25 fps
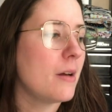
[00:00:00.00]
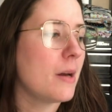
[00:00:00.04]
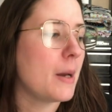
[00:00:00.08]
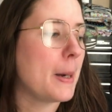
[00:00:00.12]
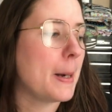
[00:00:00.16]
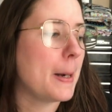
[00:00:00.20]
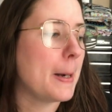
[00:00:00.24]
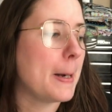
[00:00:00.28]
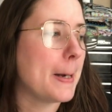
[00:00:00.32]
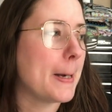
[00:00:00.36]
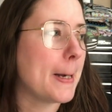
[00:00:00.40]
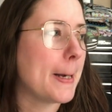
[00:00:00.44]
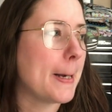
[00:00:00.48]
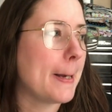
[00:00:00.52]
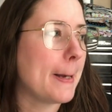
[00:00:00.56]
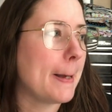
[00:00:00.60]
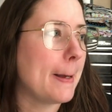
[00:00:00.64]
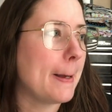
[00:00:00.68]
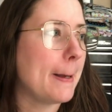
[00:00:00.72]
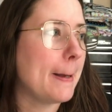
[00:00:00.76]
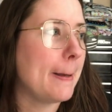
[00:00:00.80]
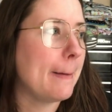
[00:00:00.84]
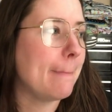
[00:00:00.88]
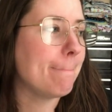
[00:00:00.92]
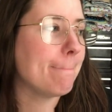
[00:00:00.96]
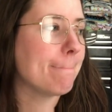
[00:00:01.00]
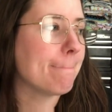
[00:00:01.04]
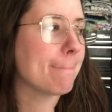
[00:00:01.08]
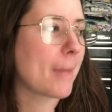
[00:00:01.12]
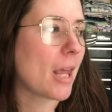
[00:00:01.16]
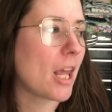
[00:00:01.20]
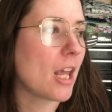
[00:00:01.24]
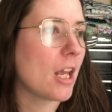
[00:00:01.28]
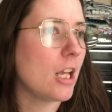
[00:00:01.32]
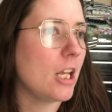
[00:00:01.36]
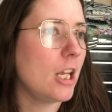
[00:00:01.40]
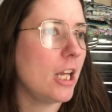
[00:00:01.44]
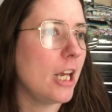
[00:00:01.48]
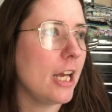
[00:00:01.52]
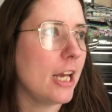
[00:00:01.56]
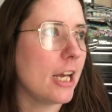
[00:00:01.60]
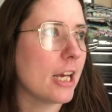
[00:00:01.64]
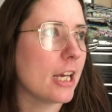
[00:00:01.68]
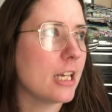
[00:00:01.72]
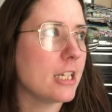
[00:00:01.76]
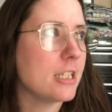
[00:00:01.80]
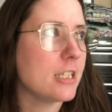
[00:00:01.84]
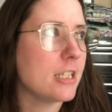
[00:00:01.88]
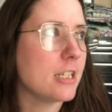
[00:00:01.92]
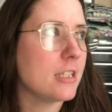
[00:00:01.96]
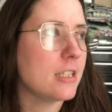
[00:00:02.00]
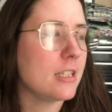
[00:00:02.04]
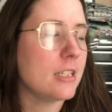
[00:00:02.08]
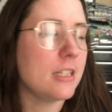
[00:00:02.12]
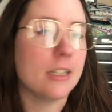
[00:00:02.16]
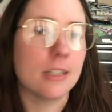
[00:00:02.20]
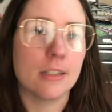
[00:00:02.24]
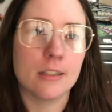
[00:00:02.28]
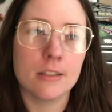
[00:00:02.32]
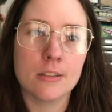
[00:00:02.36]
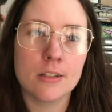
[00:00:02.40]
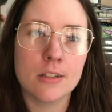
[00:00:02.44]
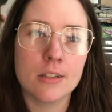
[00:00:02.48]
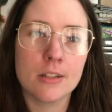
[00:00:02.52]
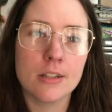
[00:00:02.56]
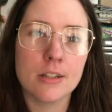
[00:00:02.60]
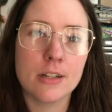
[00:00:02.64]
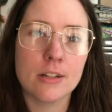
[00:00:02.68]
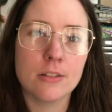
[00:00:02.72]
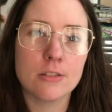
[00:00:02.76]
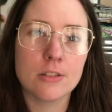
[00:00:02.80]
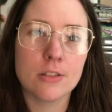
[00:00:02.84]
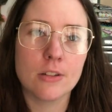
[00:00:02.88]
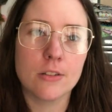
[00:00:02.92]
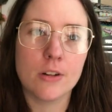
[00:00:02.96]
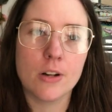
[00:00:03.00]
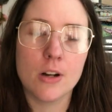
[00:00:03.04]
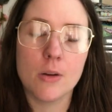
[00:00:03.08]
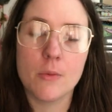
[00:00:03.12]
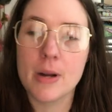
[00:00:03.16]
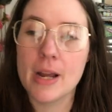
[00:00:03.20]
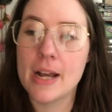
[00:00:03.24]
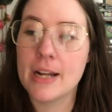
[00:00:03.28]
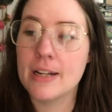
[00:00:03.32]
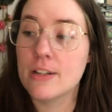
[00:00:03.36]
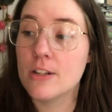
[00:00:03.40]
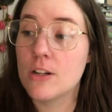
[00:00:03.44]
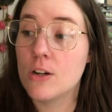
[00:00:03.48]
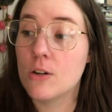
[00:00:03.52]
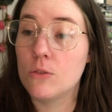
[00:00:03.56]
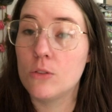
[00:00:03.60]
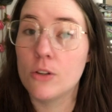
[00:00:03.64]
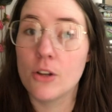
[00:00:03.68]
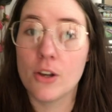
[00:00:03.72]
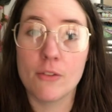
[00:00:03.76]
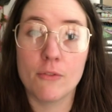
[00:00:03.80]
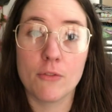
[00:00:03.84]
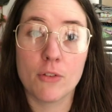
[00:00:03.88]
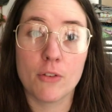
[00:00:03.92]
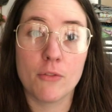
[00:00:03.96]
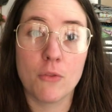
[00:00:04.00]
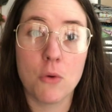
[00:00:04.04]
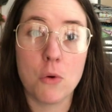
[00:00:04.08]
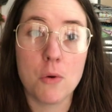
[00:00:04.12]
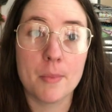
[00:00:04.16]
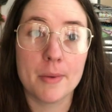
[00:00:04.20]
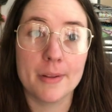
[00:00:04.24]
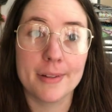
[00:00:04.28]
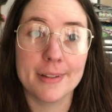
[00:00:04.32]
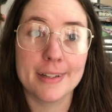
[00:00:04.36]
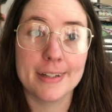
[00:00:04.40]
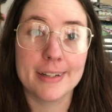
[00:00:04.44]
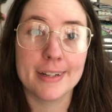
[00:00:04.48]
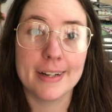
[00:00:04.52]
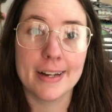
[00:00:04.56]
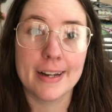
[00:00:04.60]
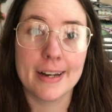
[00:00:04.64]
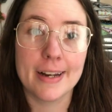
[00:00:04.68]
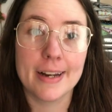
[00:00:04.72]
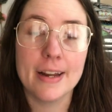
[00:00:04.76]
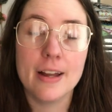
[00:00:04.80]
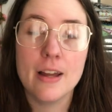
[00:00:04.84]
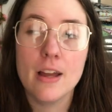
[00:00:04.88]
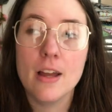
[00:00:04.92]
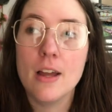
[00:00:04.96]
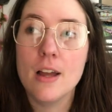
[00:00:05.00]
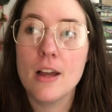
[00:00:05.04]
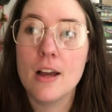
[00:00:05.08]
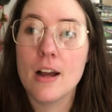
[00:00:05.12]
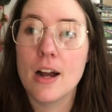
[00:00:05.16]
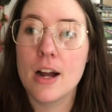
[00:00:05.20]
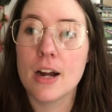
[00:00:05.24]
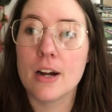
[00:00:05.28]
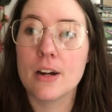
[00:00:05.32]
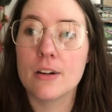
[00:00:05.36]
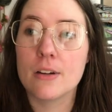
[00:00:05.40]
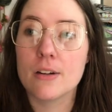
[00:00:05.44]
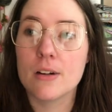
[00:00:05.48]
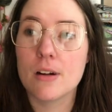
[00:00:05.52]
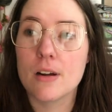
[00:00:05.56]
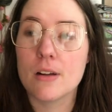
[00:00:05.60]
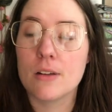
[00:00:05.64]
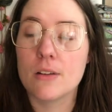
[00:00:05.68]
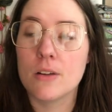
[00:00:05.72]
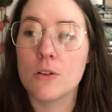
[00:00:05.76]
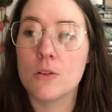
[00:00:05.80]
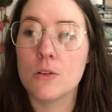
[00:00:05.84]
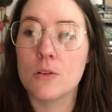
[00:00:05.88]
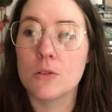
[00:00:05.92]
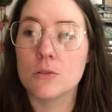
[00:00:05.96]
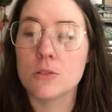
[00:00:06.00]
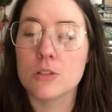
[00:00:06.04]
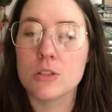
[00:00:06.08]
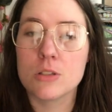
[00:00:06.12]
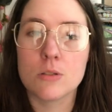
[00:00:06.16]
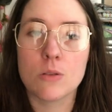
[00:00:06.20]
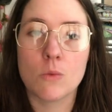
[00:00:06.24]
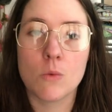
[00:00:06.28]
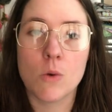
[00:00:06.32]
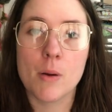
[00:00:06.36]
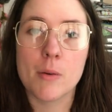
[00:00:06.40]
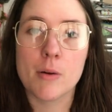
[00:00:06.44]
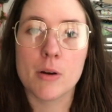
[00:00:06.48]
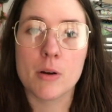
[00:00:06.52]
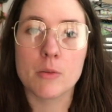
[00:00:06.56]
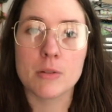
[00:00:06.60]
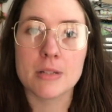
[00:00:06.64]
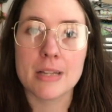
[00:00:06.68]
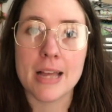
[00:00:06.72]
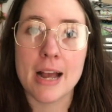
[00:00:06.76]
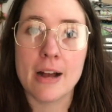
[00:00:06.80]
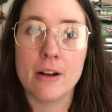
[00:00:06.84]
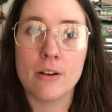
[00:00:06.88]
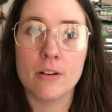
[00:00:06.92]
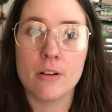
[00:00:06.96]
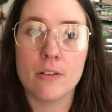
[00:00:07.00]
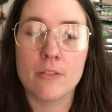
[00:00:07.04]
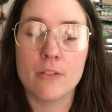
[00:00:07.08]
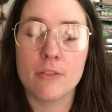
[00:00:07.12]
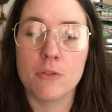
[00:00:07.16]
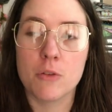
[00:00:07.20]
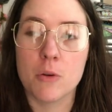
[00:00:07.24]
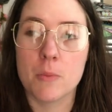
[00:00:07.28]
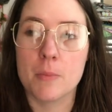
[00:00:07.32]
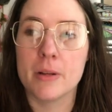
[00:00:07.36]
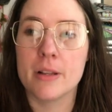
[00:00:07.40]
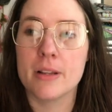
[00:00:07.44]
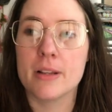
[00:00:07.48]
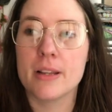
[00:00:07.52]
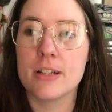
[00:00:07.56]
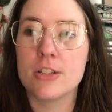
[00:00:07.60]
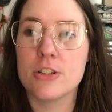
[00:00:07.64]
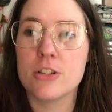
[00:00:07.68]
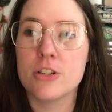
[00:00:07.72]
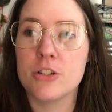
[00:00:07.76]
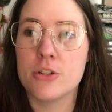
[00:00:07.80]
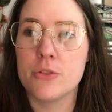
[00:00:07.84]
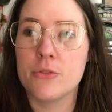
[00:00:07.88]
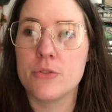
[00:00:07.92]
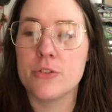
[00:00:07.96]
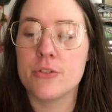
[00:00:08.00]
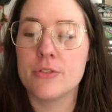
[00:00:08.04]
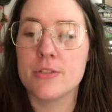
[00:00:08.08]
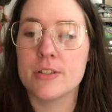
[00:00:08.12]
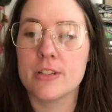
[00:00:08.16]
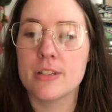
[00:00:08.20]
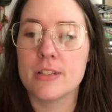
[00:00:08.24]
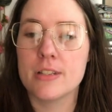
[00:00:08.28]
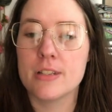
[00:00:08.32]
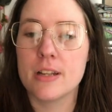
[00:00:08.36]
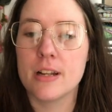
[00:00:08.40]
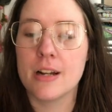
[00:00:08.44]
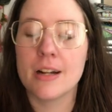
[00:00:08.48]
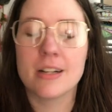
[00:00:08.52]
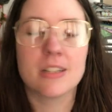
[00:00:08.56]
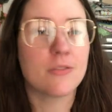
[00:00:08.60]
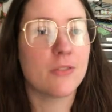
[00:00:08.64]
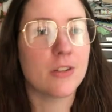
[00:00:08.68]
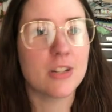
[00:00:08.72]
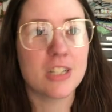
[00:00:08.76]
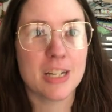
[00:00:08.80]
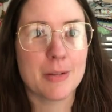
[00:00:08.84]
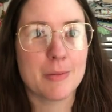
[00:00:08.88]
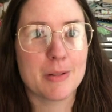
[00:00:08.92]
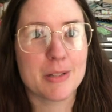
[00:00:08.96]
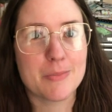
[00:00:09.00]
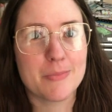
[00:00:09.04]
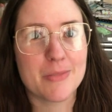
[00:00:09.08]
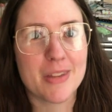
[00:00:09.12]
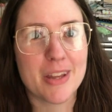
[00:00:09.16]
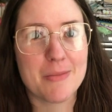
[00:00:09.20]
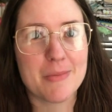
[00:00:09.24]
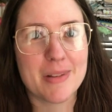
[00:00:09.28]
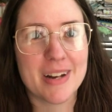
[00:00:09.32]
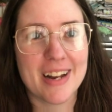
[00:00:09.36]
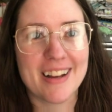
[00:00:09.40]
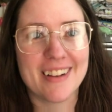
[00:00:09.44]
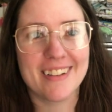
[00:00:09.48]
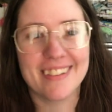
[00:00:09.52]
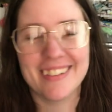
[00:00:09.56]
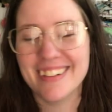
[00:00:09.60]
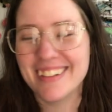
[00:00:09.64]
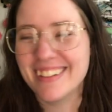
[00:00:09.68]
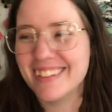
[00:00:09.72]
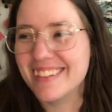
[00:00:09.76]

Uh, yeah, I guess that's it. Nothing else going on. We had to go looking for formula today. Our local Walmart was out of the formula that June uses, and it's the first time they've been out.